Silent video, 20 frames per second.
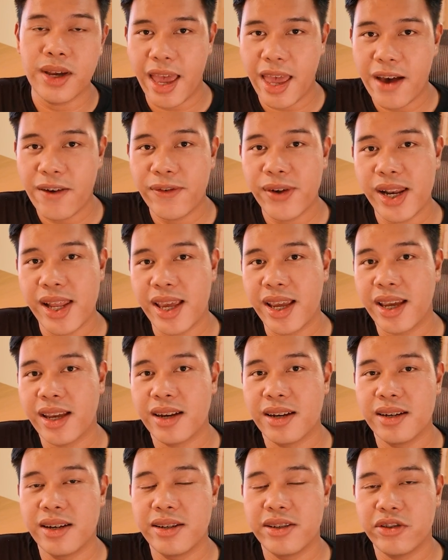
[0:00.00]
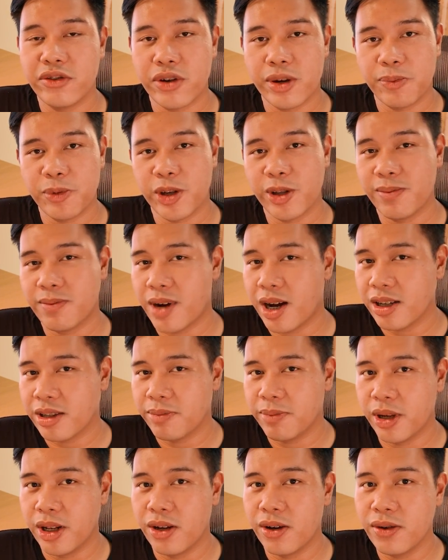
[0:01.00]
I have a link in the description
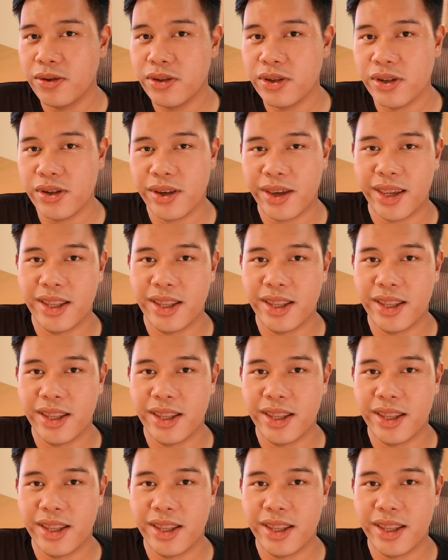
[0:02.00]
box below so you